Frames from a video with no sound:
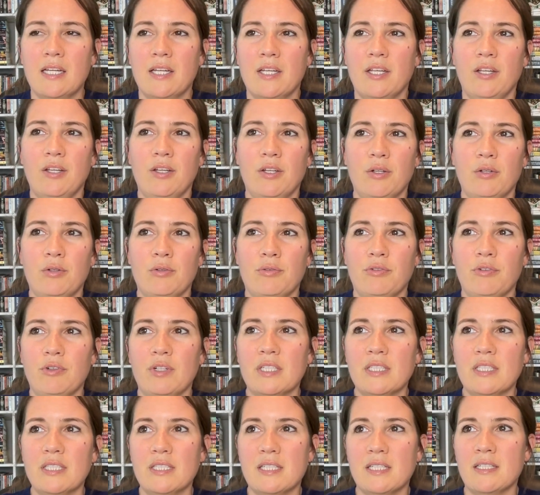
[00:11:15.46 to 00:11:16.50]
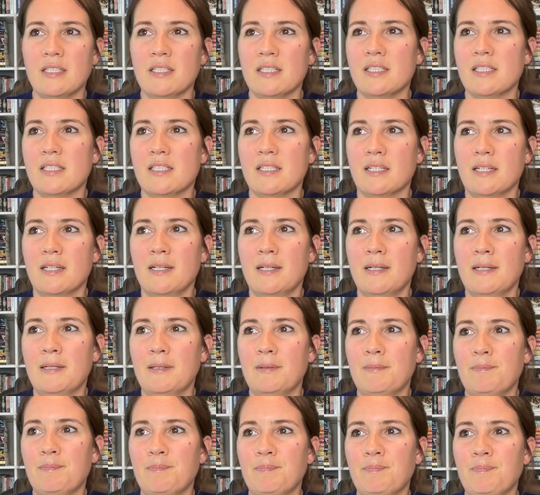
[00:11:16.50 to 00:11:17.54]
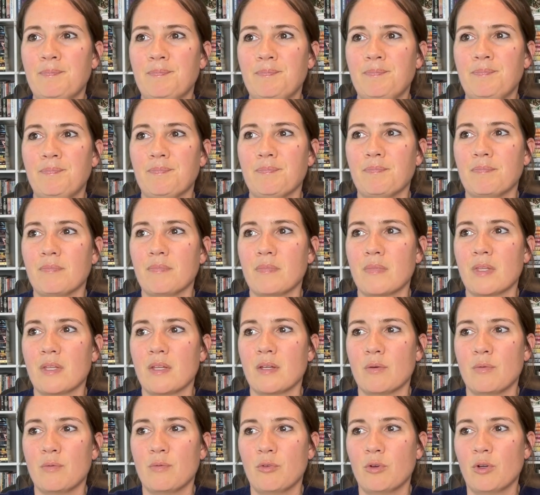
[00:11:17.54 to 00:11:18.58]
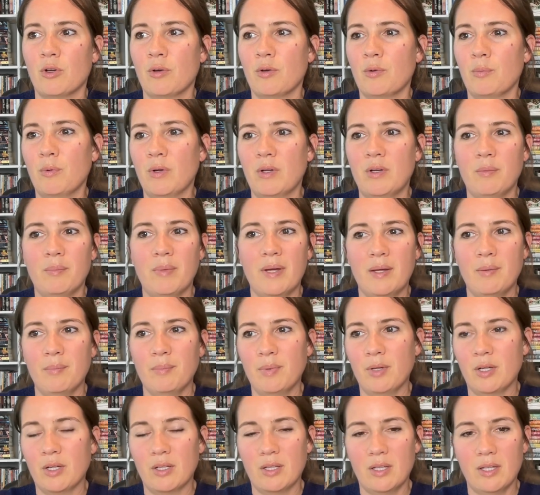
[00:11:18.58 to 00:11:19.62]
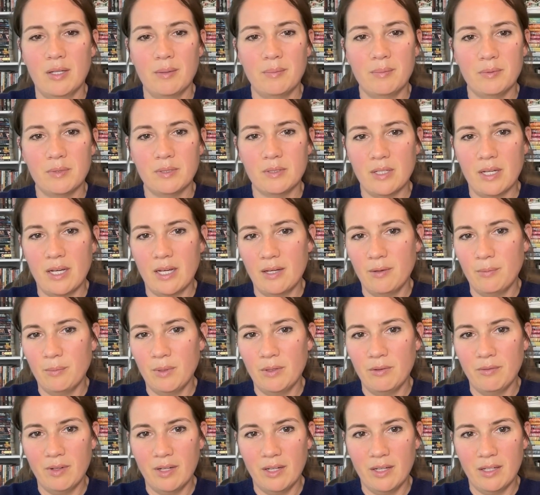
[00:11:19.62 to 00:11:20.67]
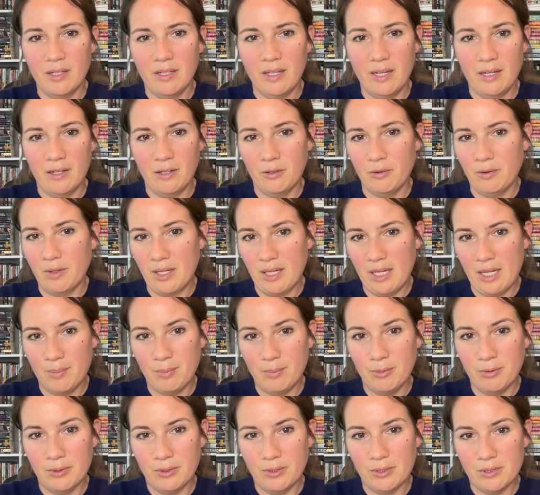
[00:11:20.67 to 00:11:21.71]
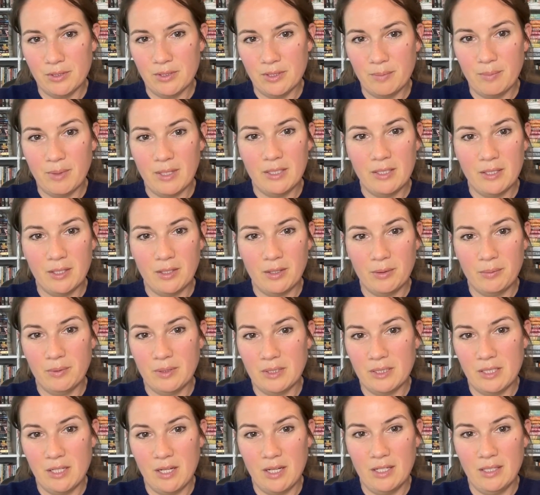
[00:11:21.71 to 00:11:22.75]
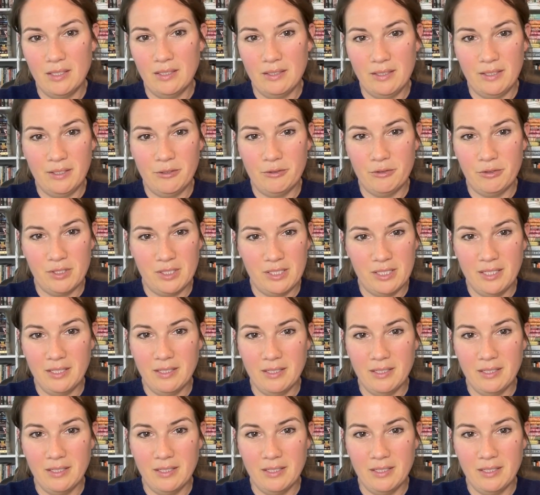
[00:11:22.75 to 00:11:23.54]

for instance, for one of my book clubs, we read Anne of Green Gables, and my daughter was not interested